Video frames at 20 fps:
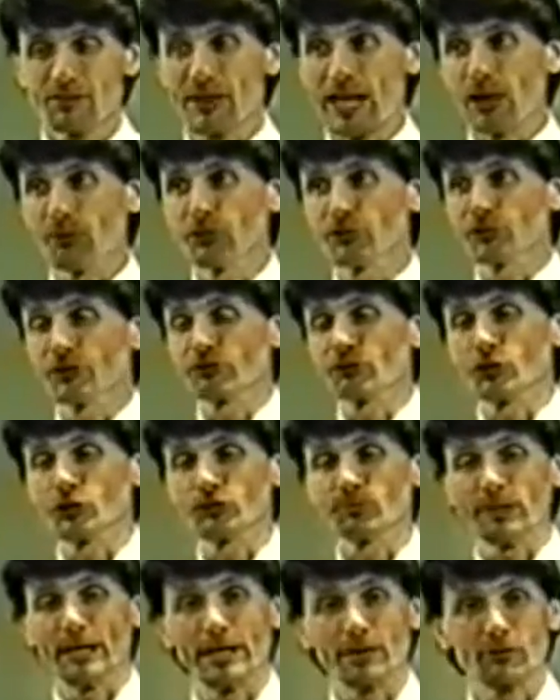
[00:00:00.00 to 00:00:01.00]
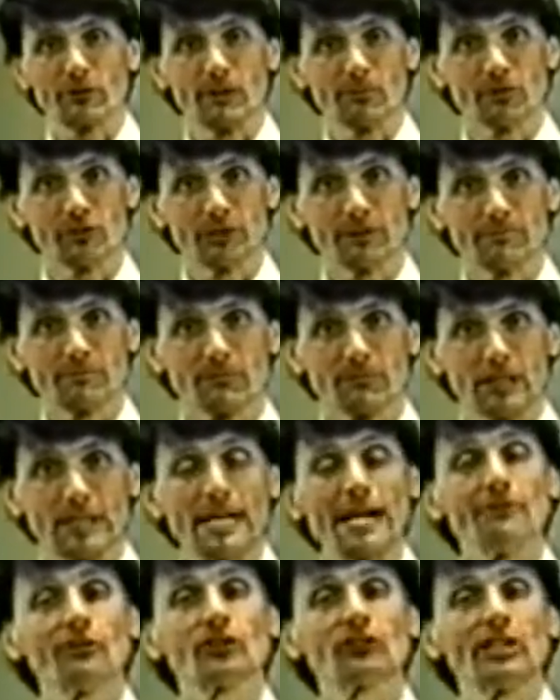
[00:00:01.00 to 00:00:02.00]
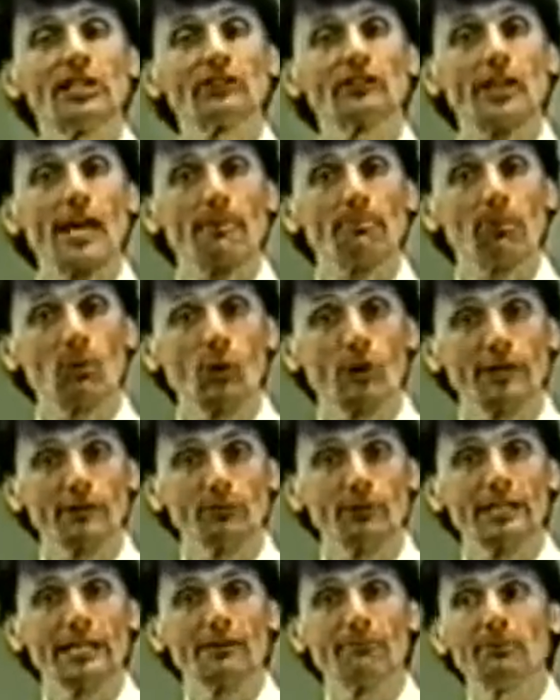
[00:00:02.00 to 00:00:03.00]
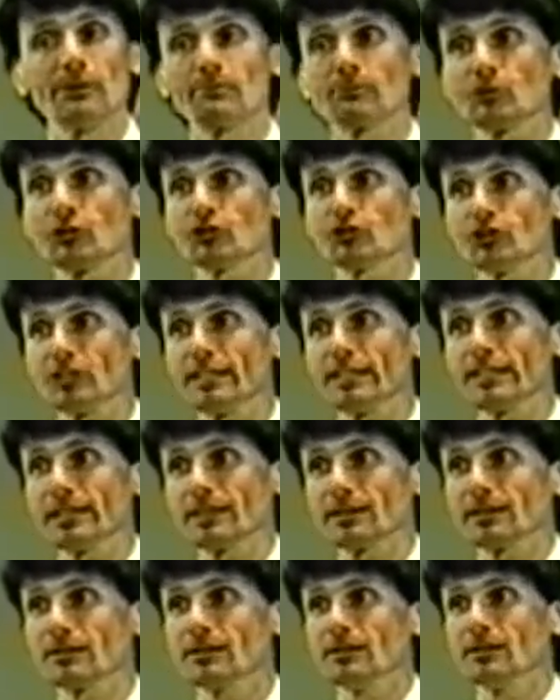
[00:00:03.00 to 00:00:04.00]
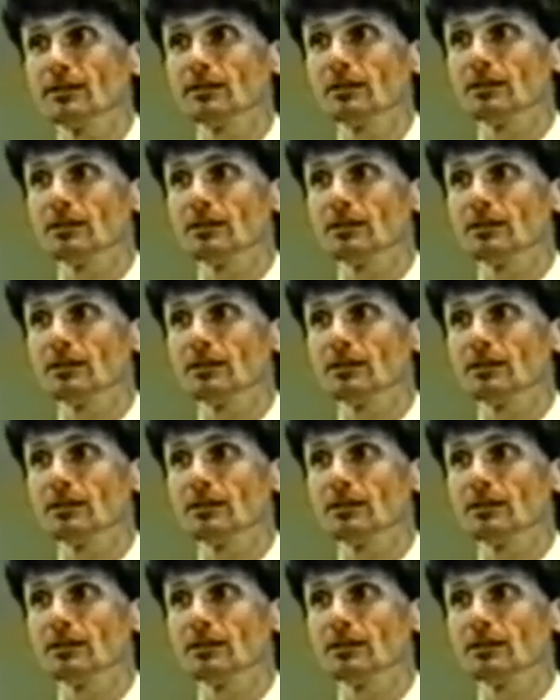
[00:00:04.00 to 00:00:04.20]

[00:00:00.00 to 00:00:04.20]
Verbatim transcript: That was the first bankruptcy. And ever since that point, we have been proceeding